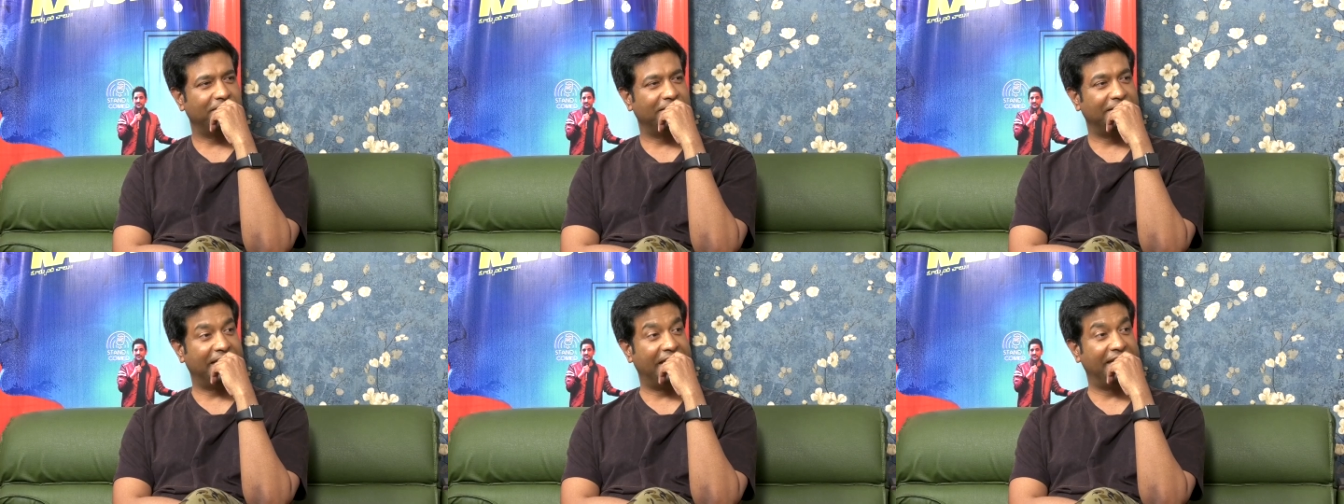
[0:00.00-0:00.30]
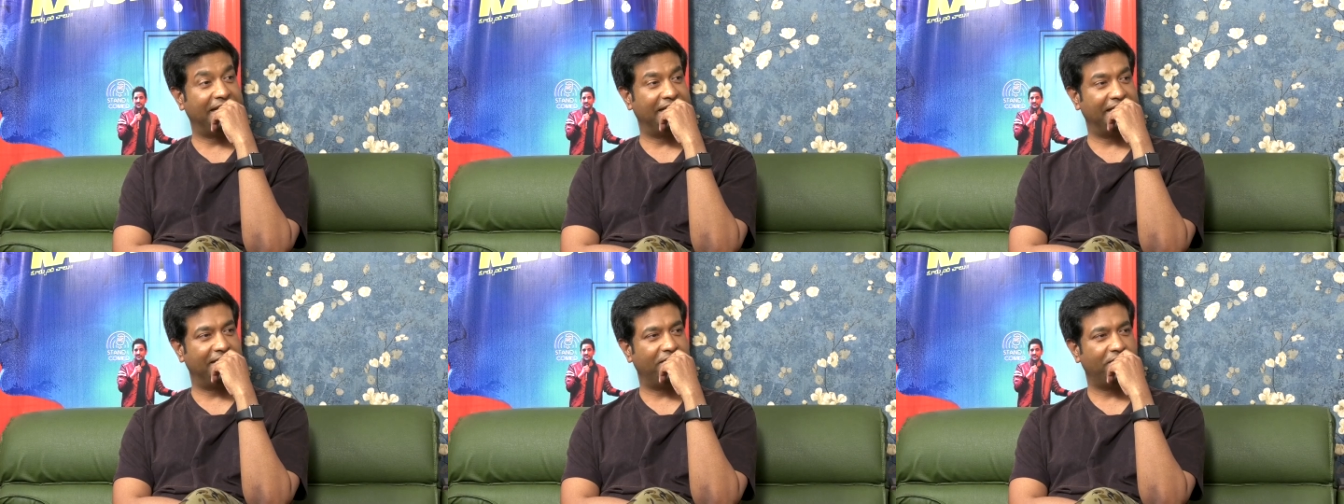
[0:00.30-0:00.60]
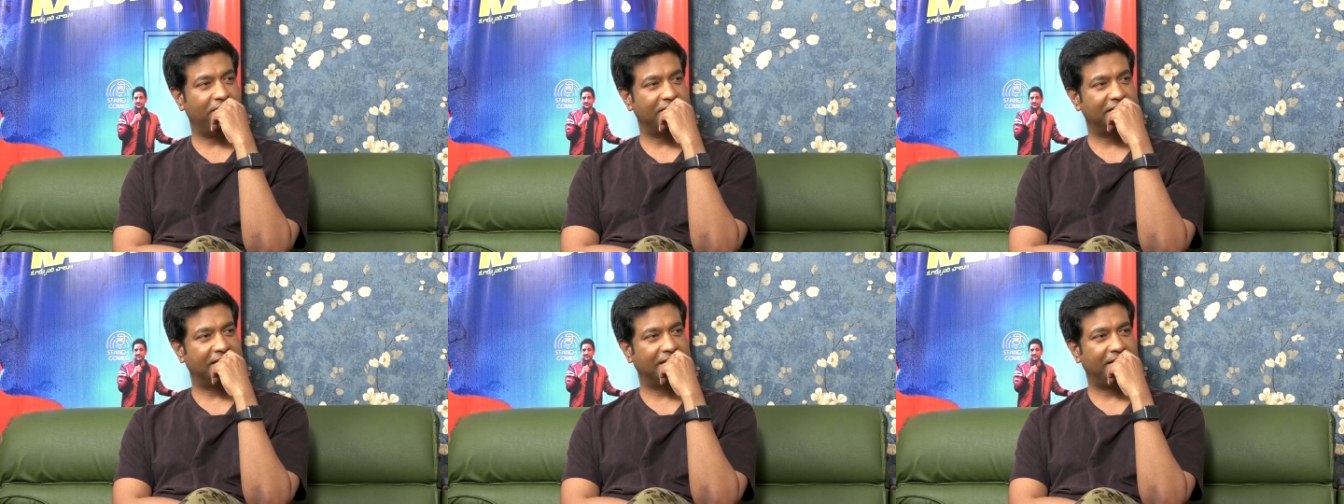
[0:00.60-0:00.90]
eighteen
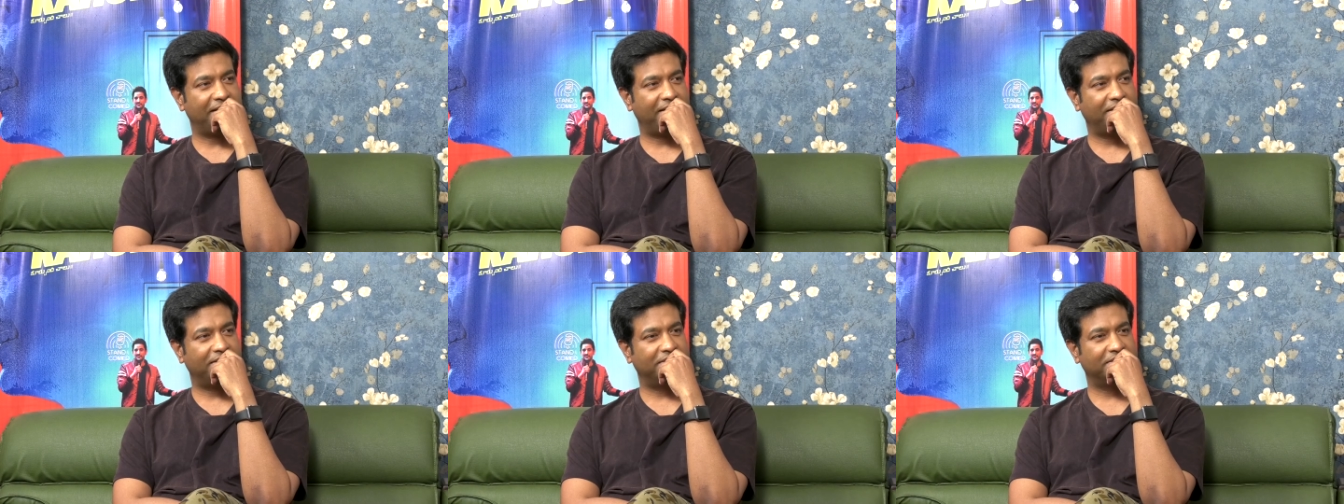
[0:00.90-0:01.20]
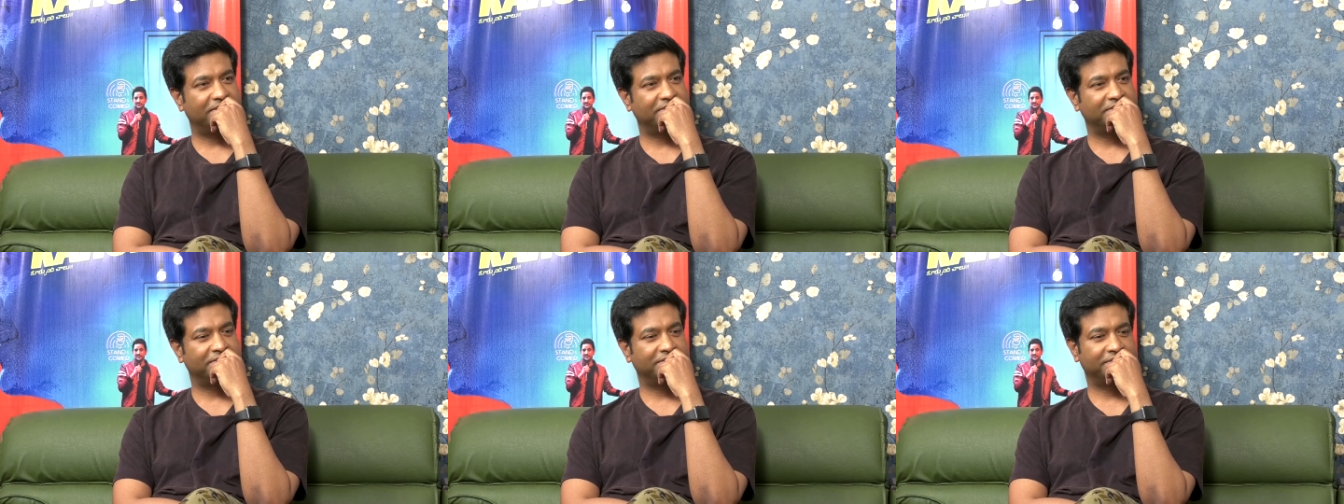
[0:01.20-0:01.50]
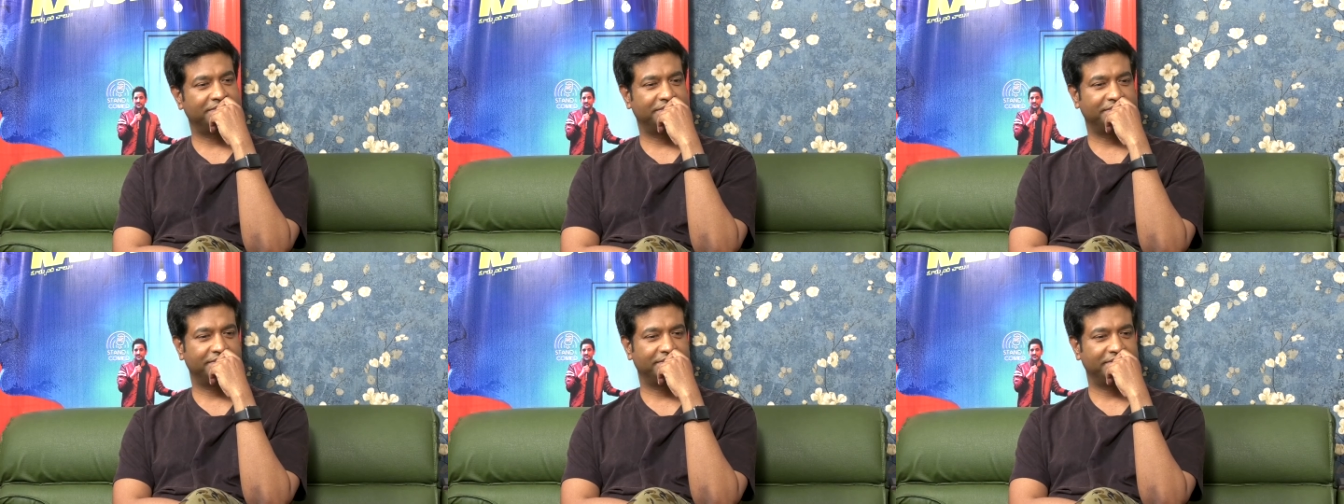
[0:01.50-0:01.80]
dogs, huh?
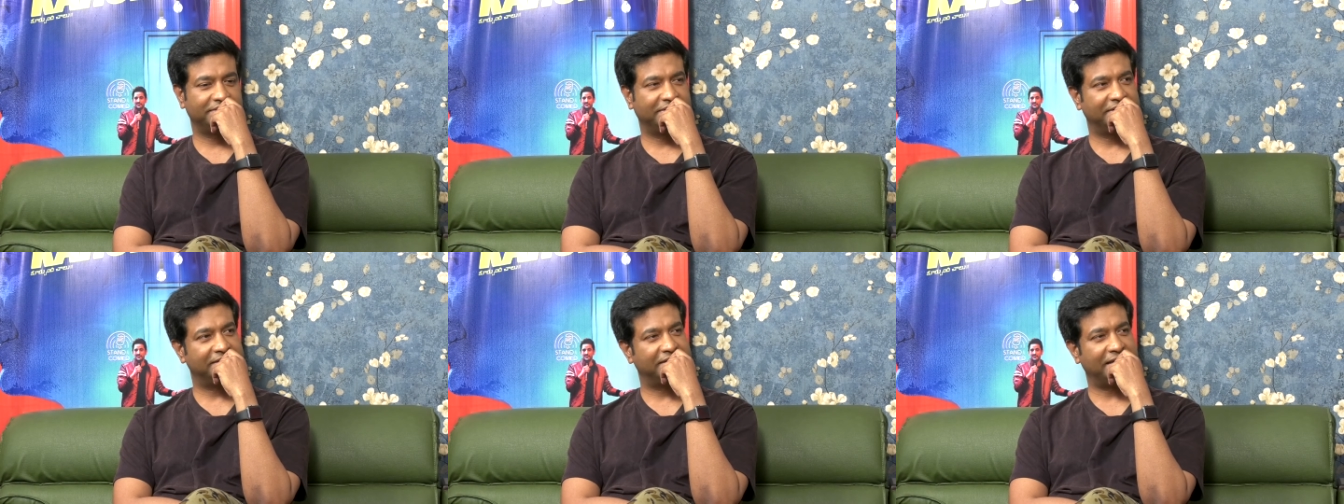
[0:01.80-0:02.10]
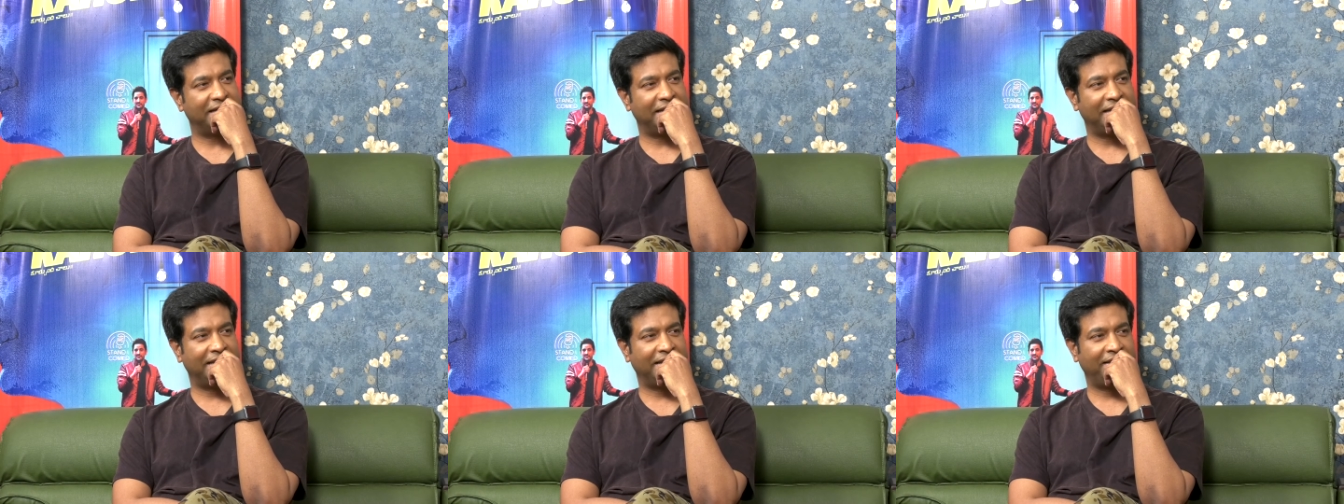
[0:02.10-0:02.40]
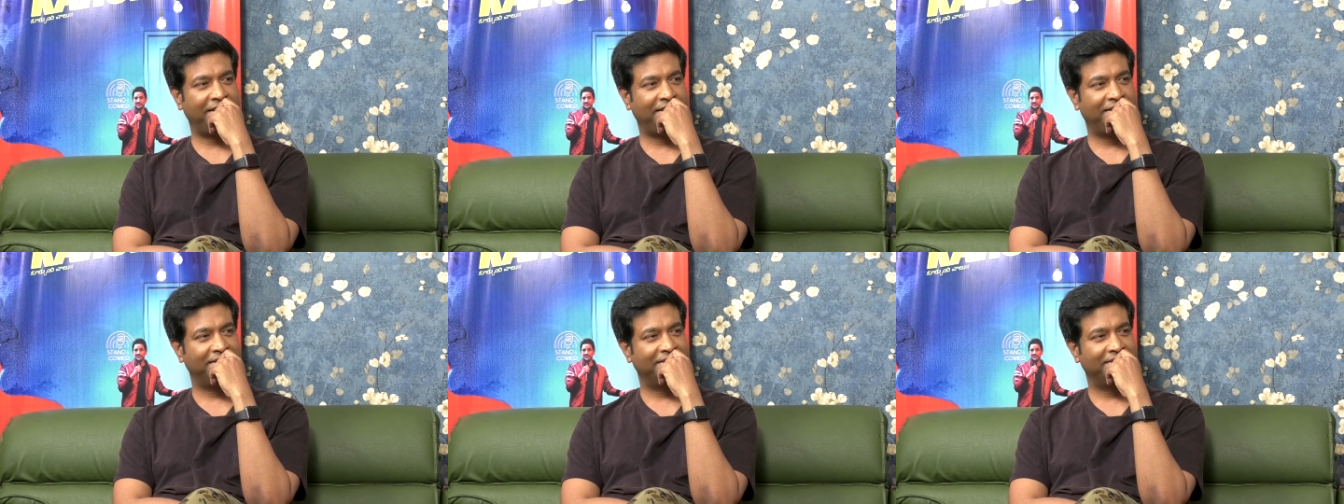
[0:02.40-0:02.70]
Sala?